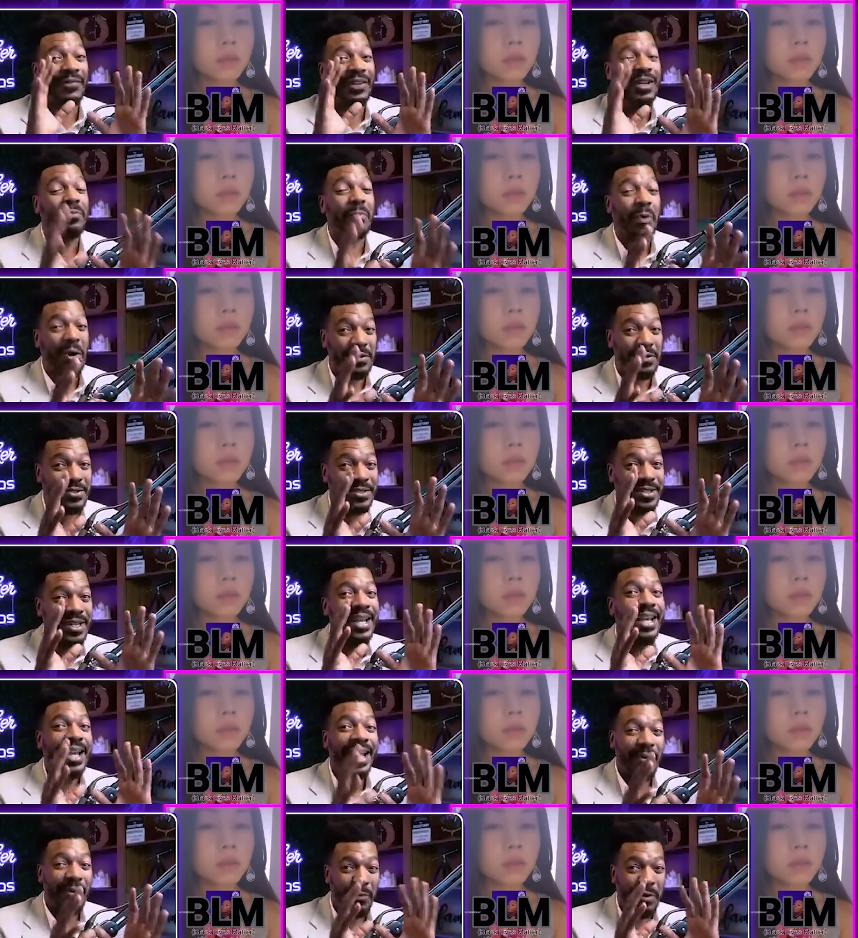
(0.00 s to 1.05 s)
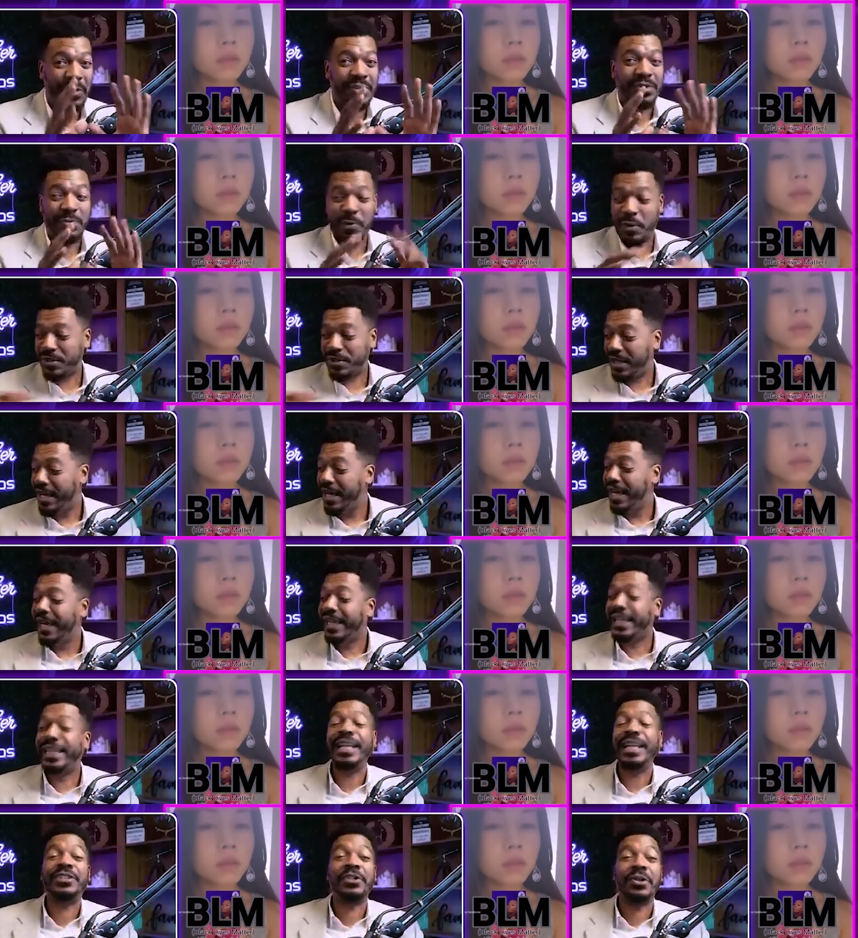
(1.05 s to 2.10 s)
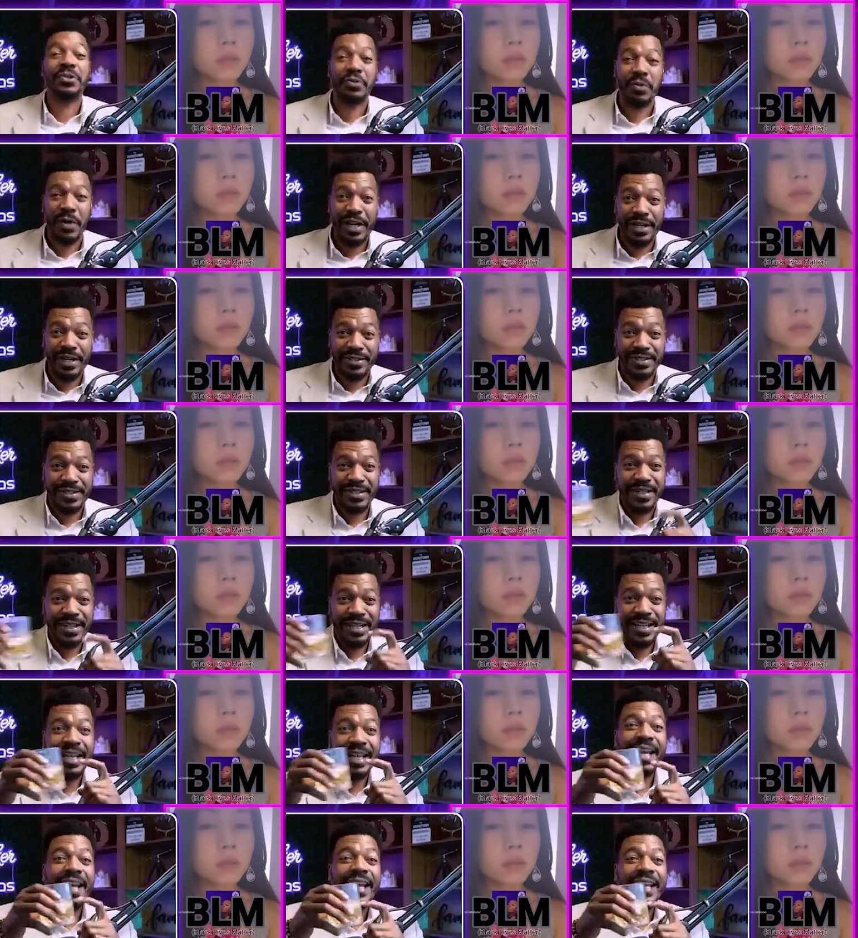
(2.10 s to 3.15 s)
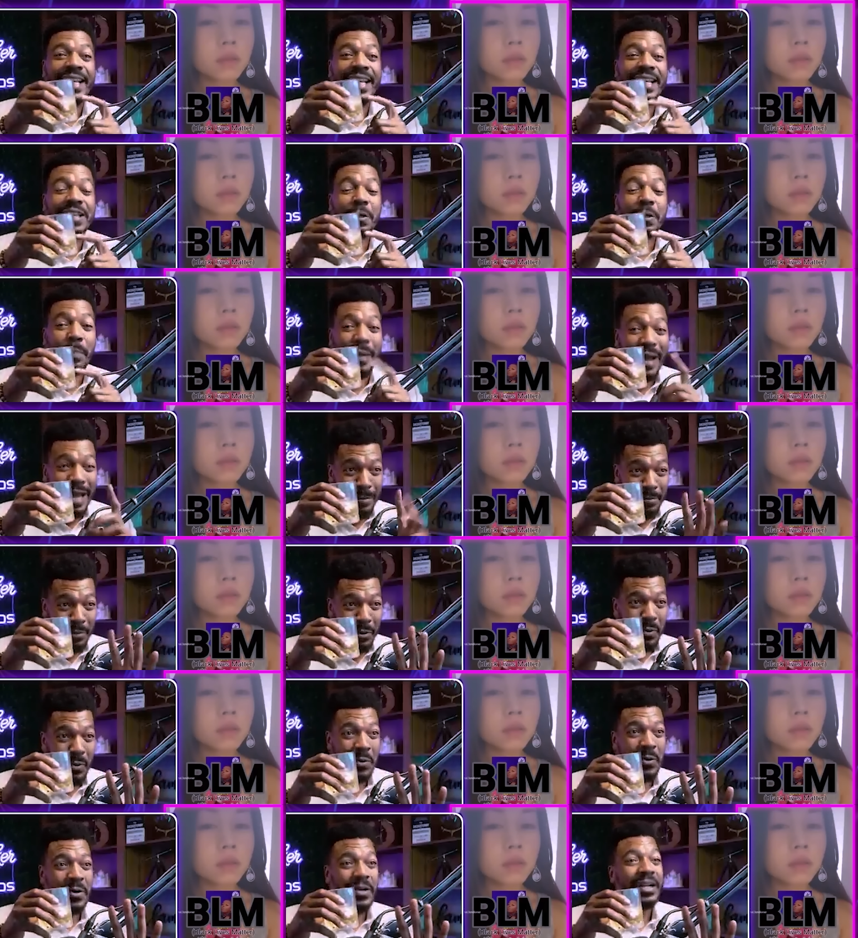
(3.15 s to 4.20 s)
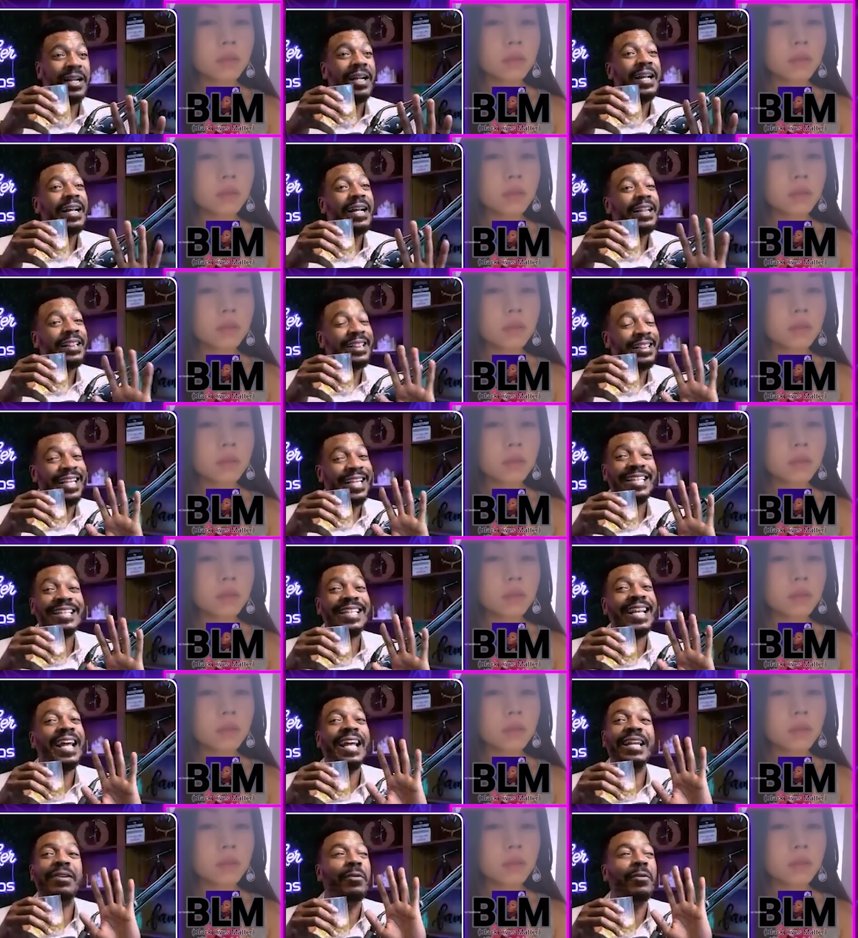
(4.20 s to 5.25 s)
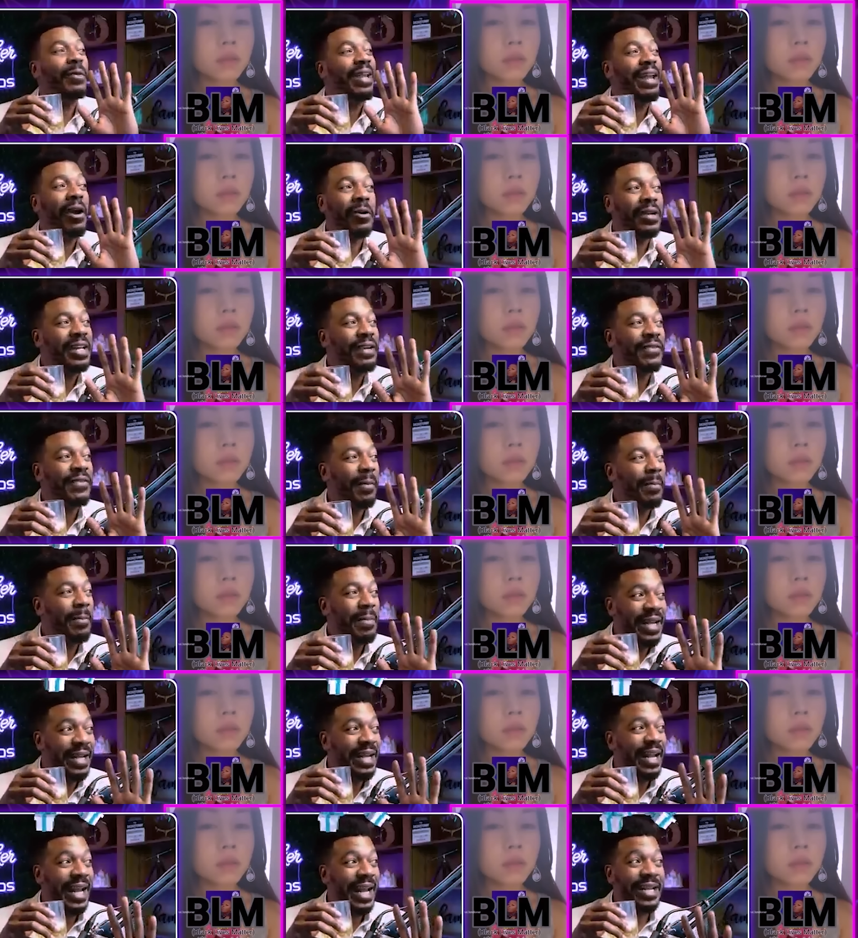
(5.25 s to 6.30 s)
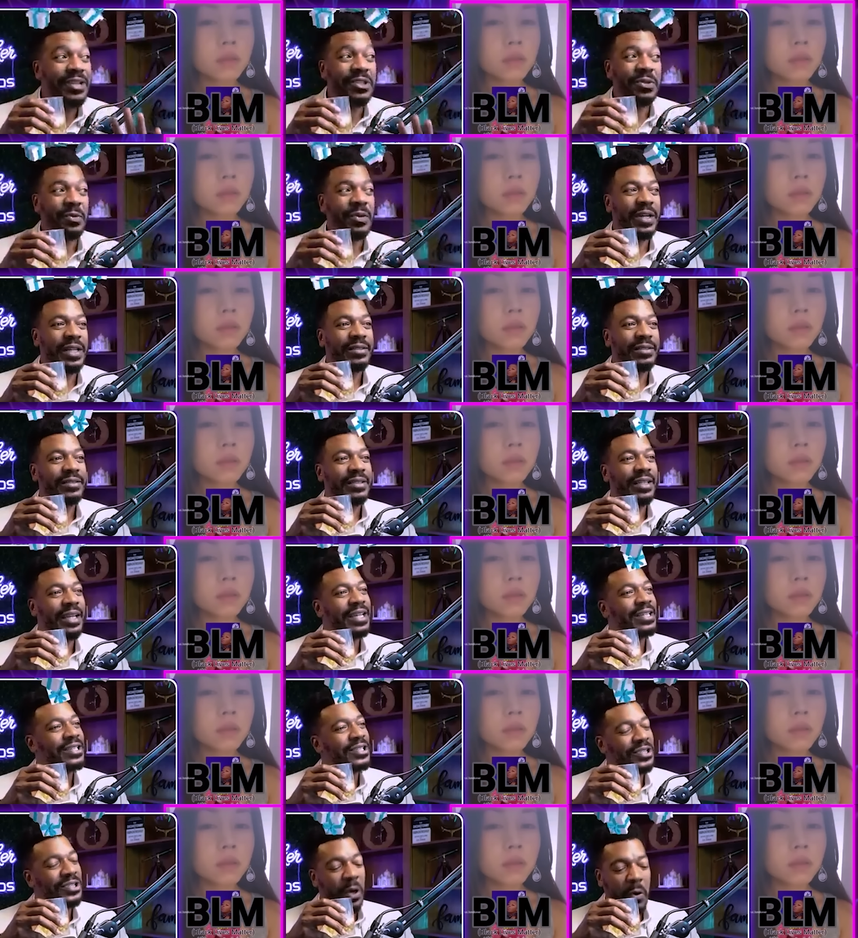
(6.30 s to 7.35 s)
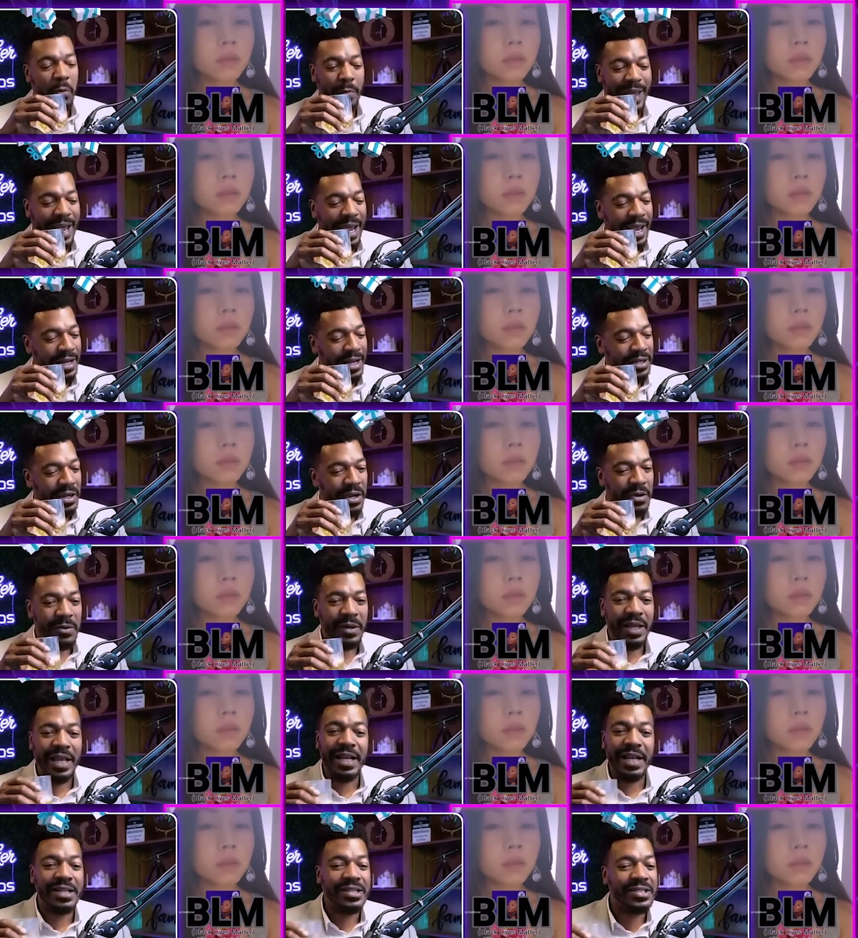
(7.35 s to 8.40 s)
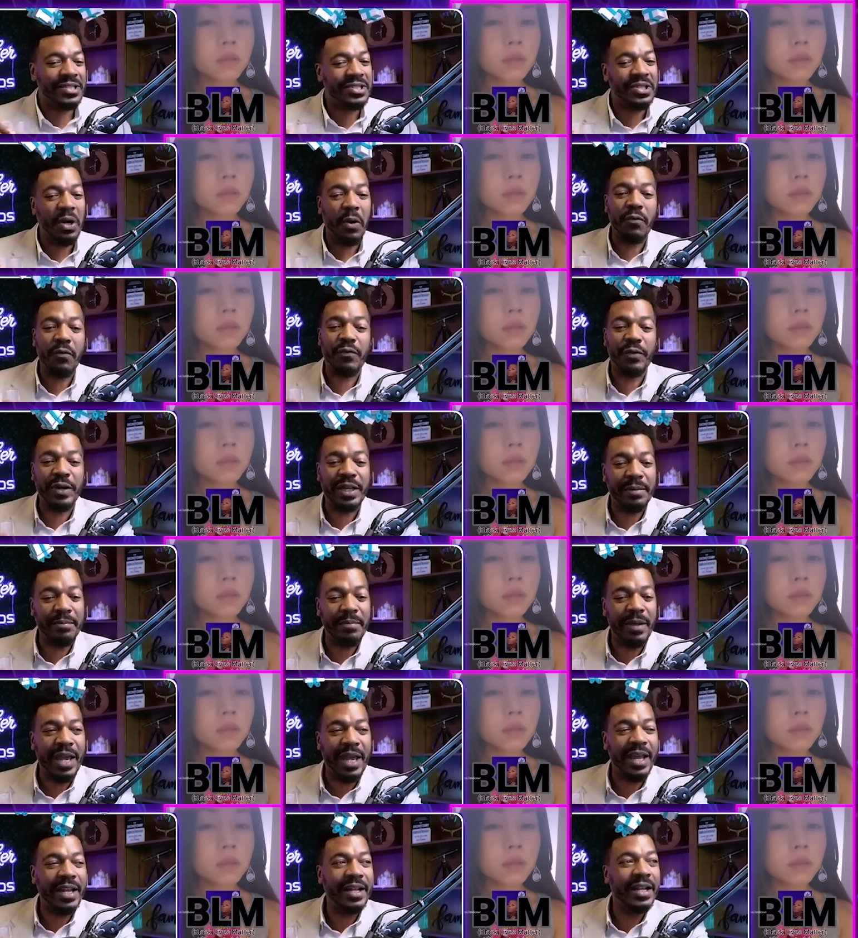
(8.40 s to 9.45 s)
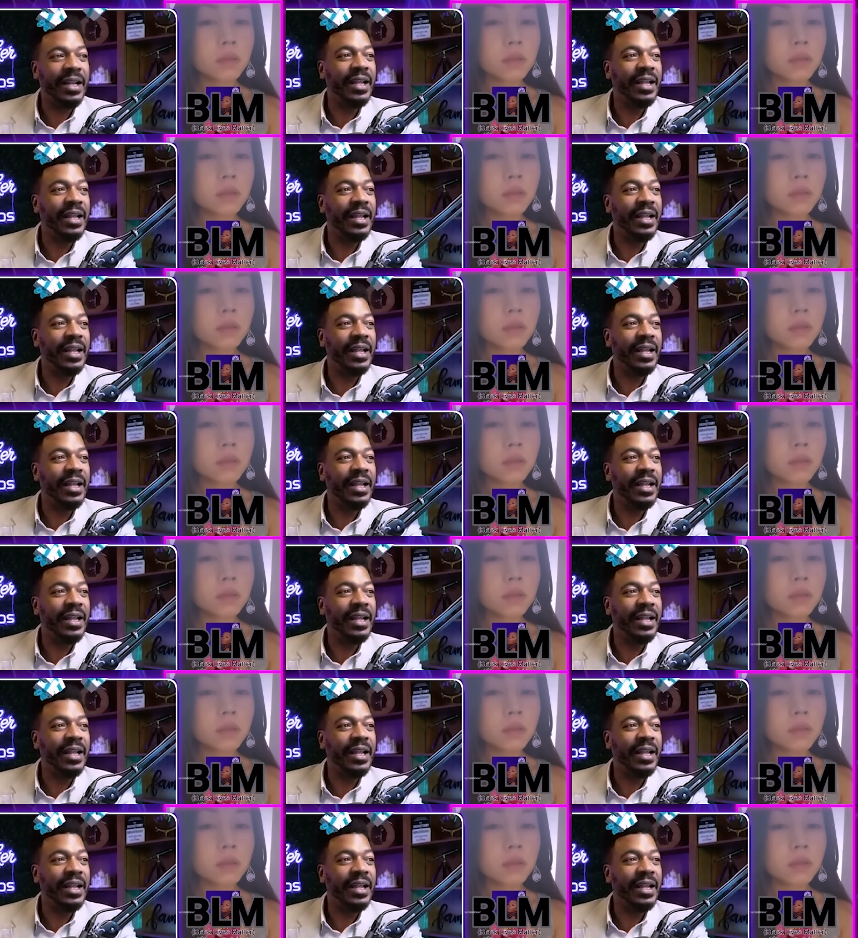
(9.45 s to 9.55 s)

Speaker 1: worse and worse and worse. Get your drinks, get your popcorn. We aren't even a minute into it. It's so bad, yo. It is so freaking bad.